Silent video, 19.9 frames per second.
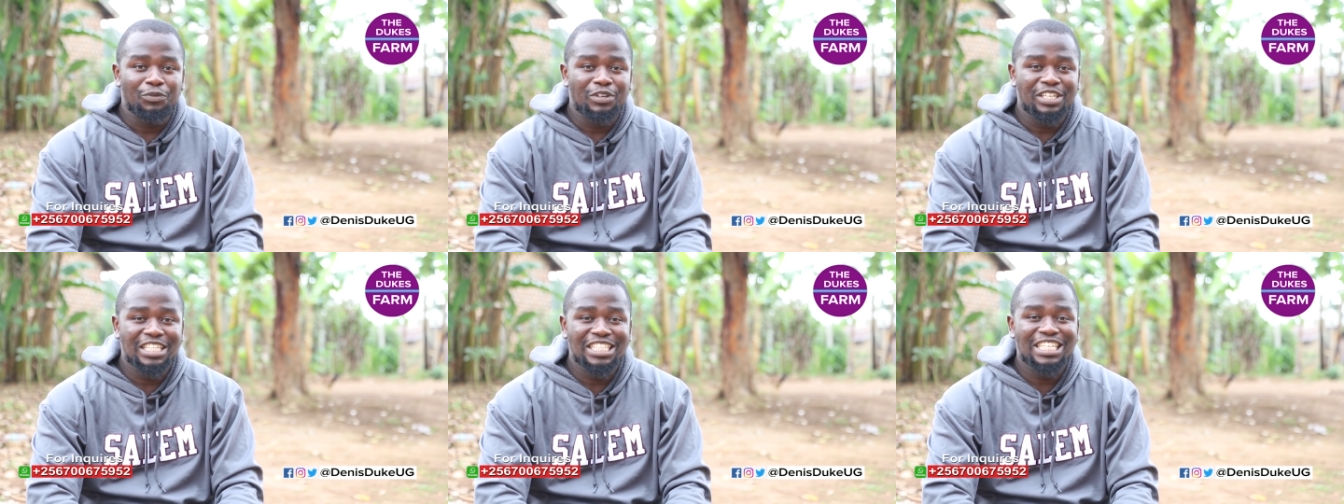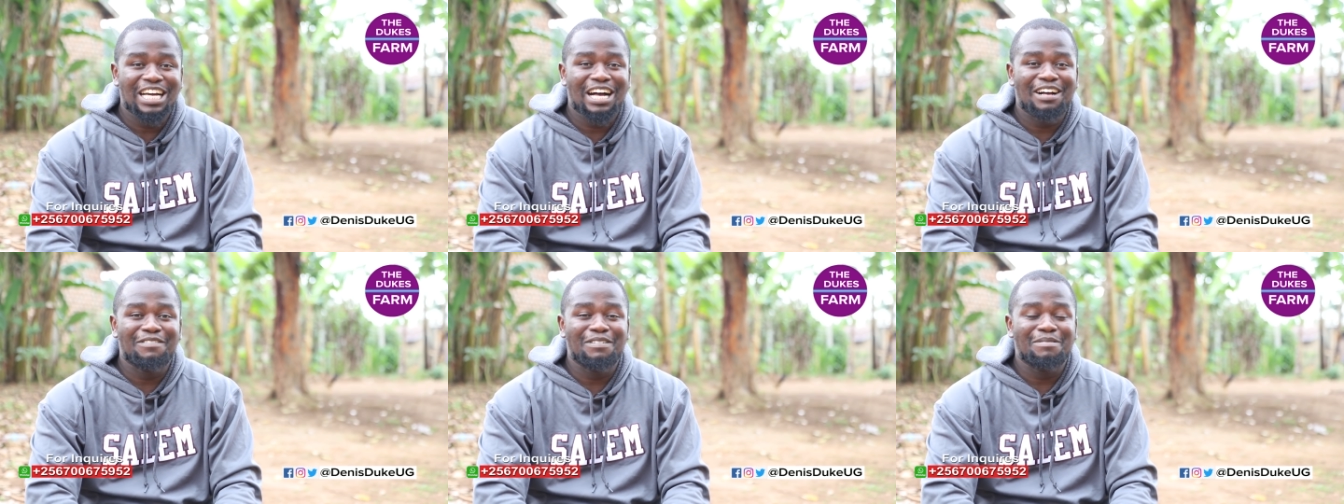we
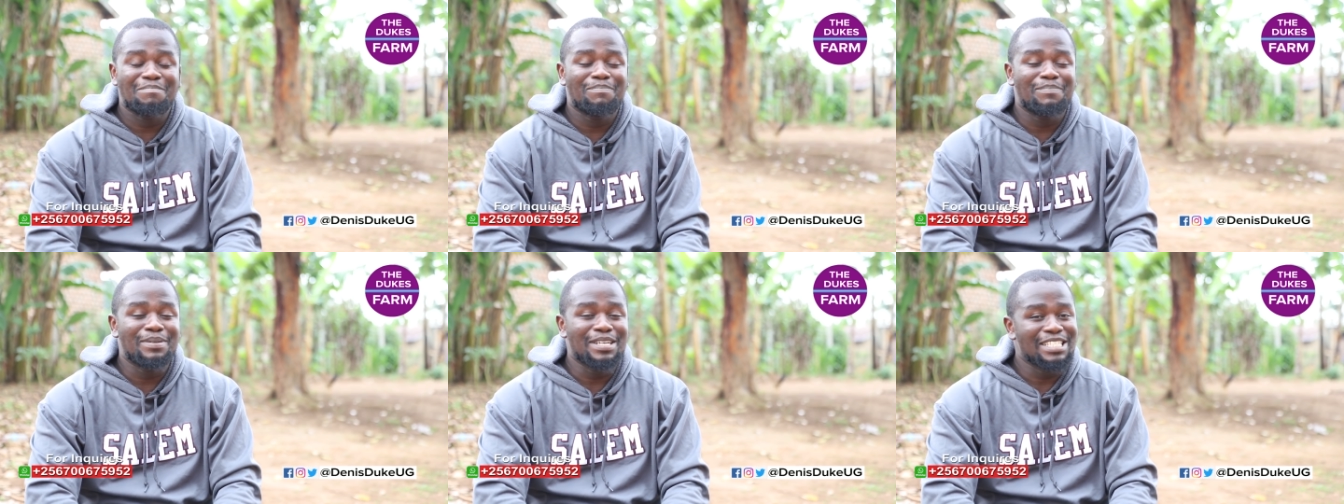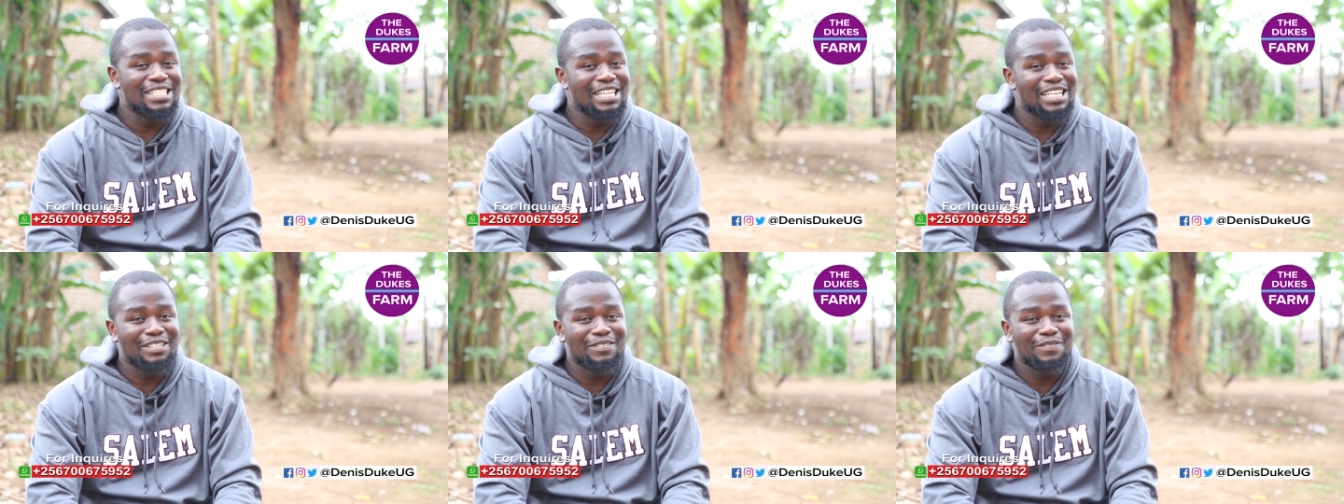didn't have a
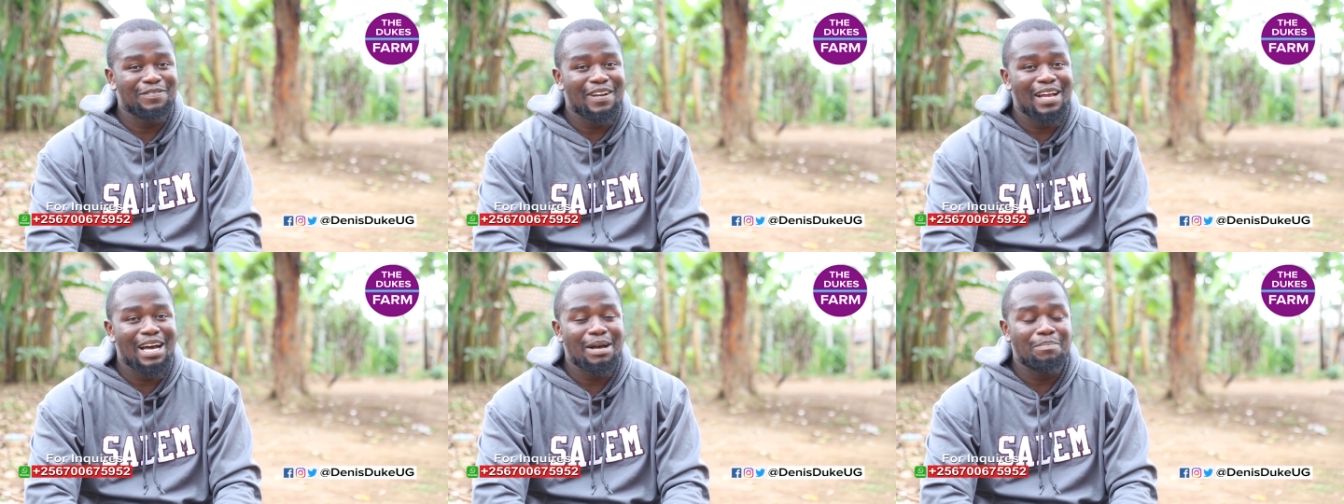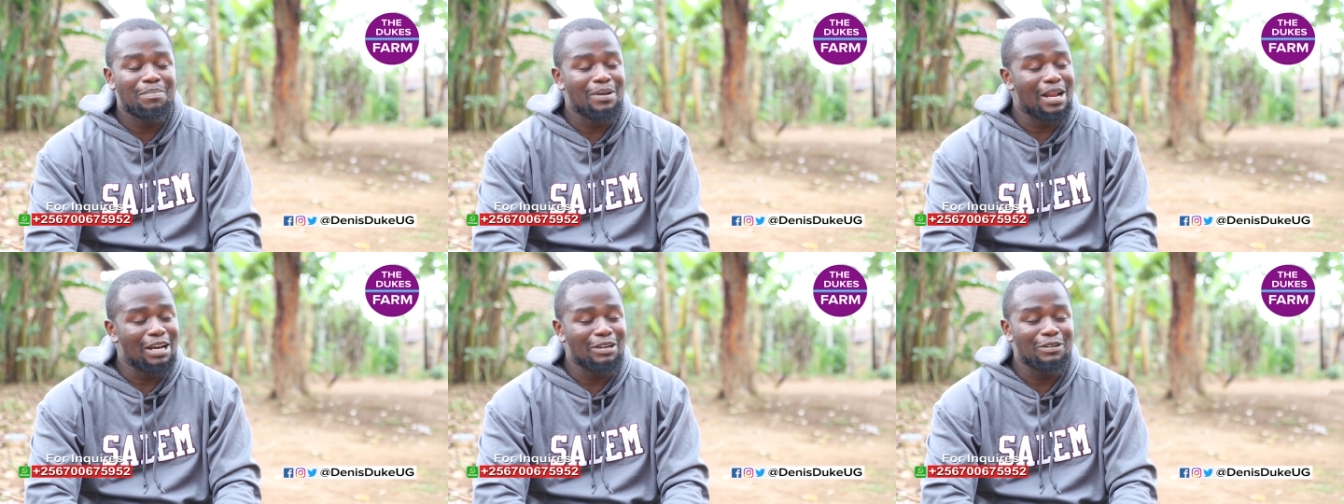business
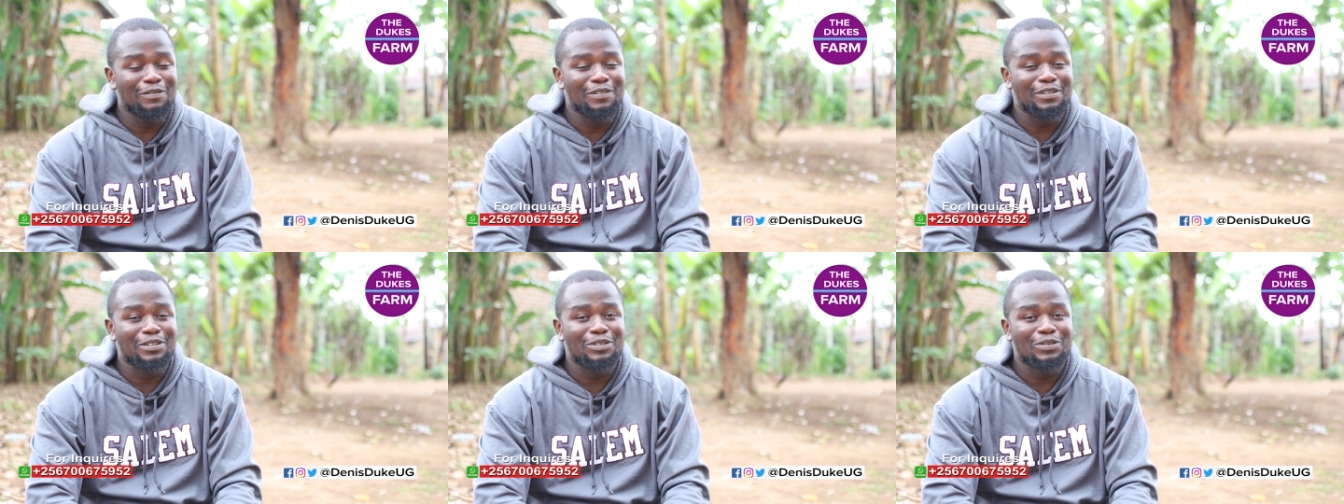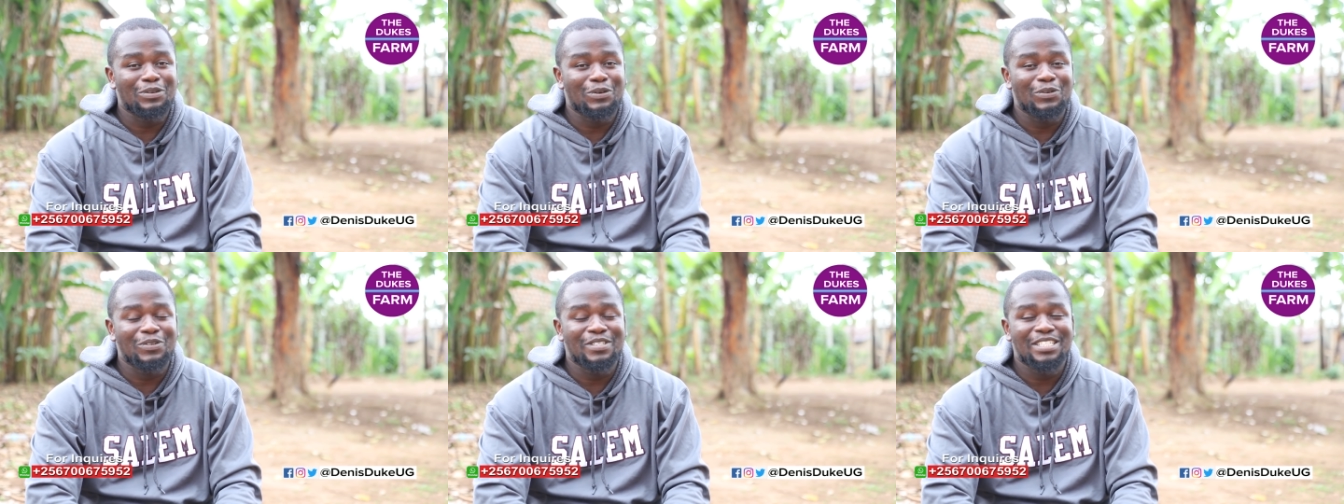plan of a
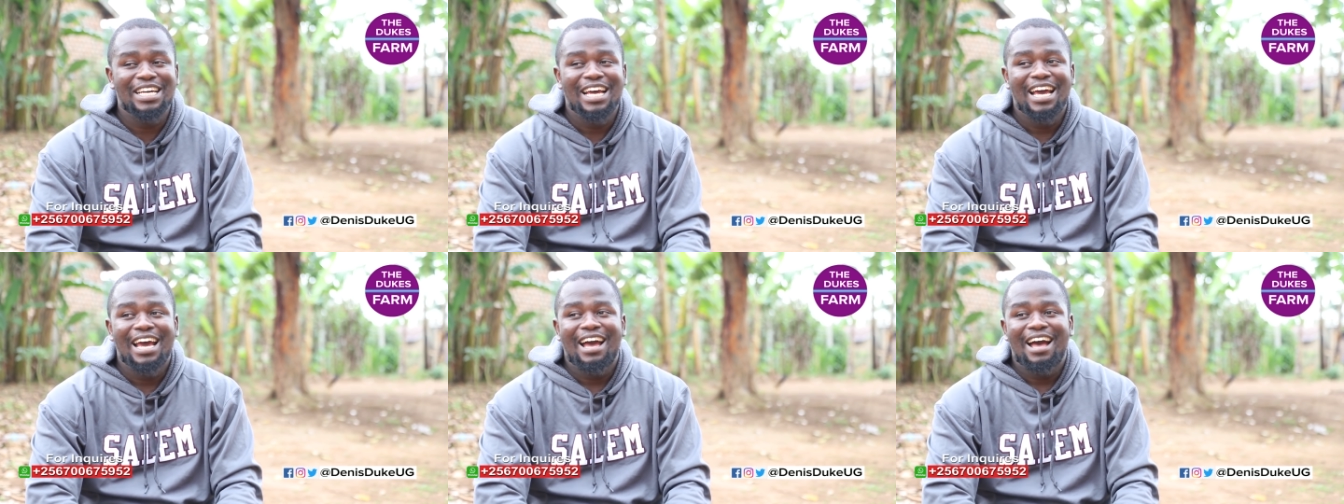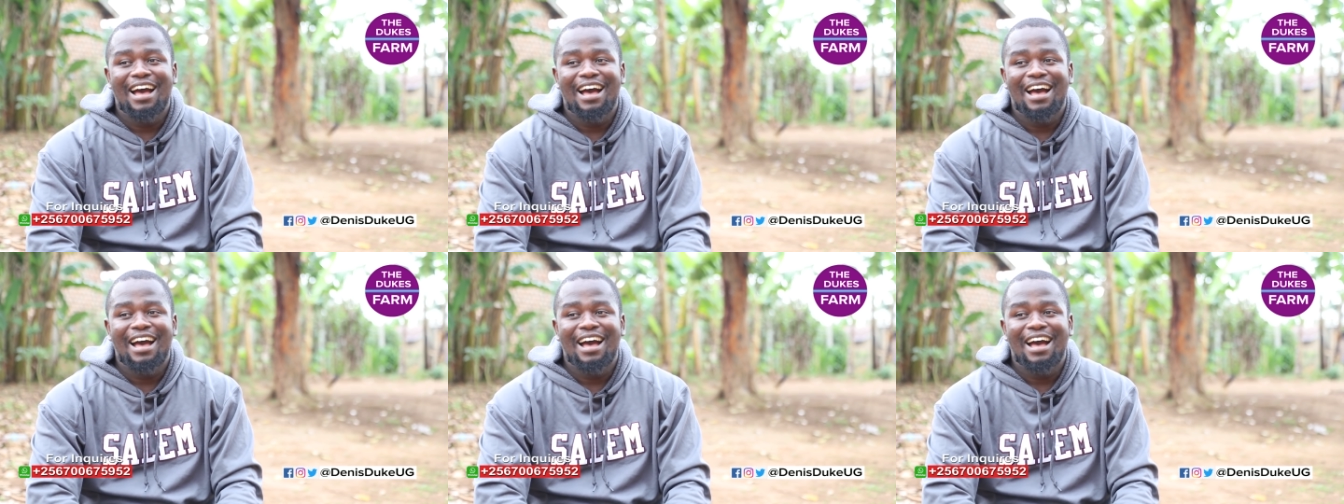sort.